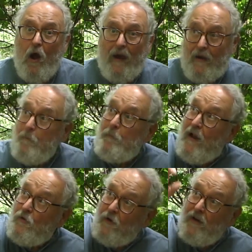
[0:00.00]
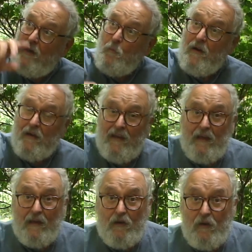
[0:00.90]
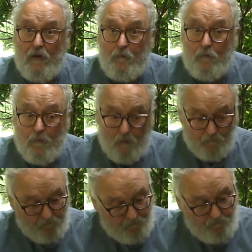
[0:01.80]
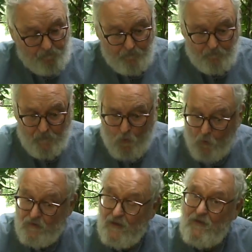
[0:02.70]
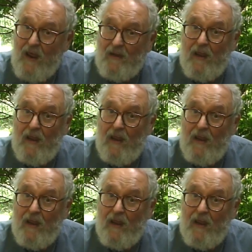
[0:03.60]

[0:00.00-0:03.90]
And up that tree he went again. And of course, he sat